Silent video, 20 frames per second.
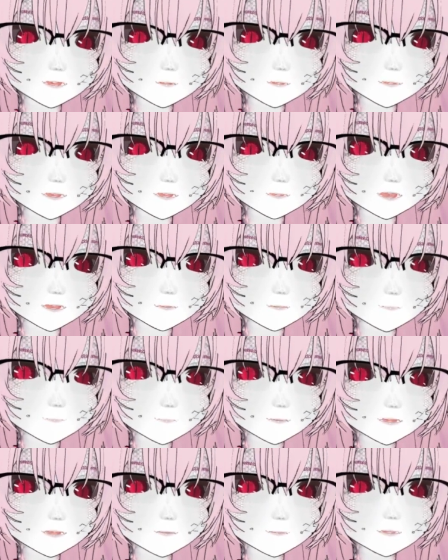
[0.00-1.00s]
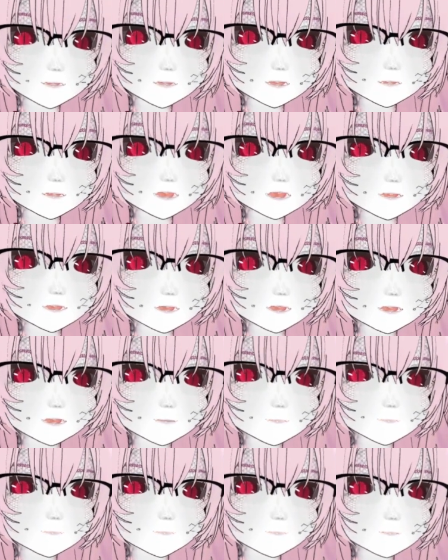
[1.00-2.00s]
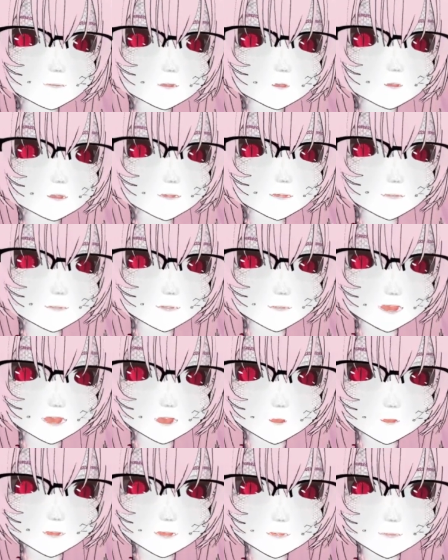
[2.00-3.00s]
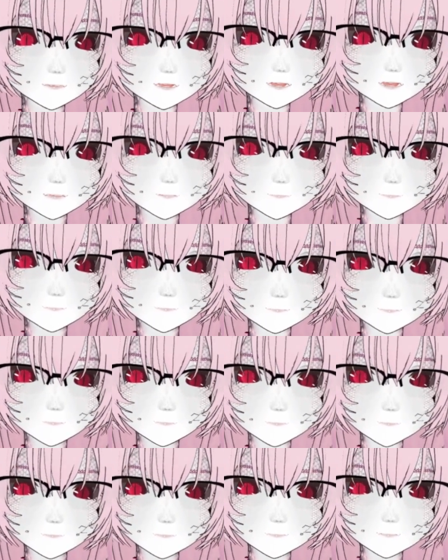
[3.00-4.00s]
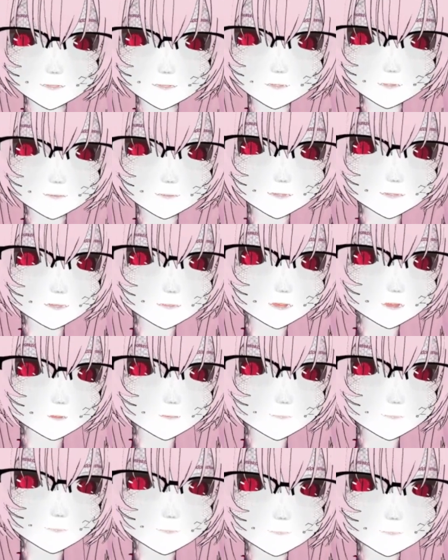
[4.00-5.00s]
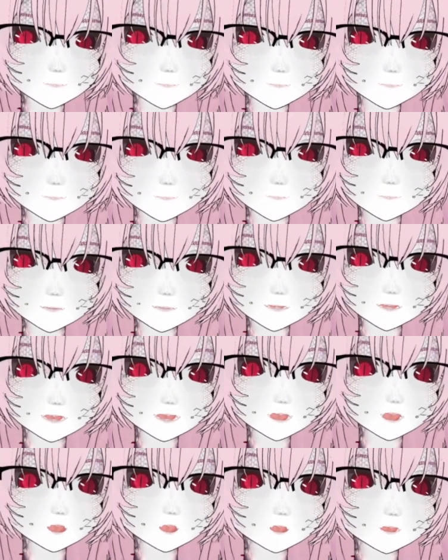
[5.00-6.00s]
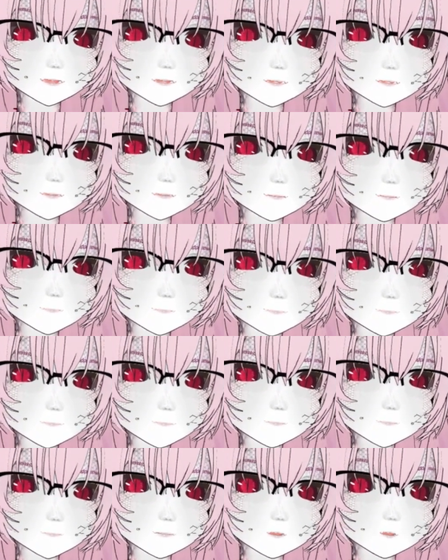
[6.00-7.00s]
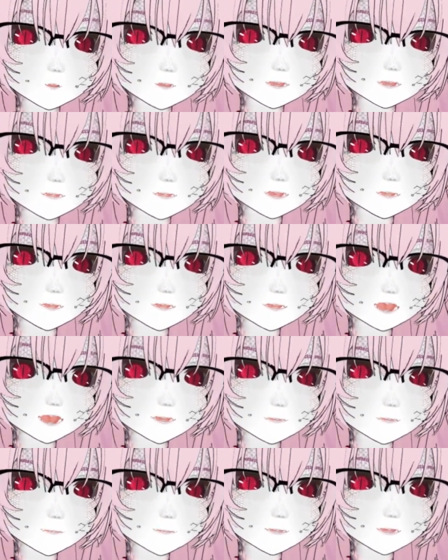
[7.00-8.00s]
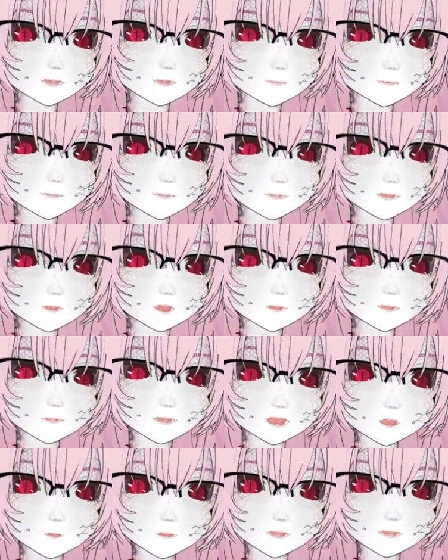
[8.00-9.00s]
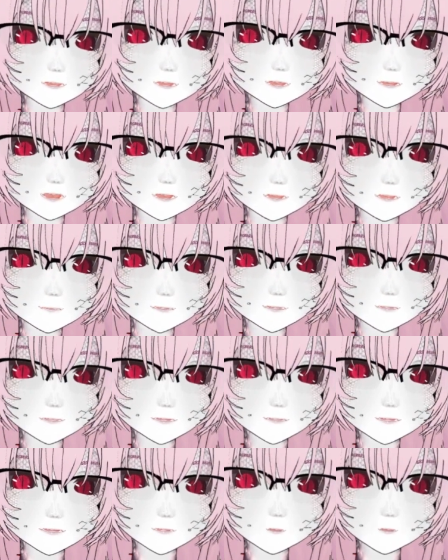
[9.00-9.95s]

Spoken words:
chapter 10, go fuck yourself, really. I'm abusive. I've had coffee, but clearly not enough to not be abusive to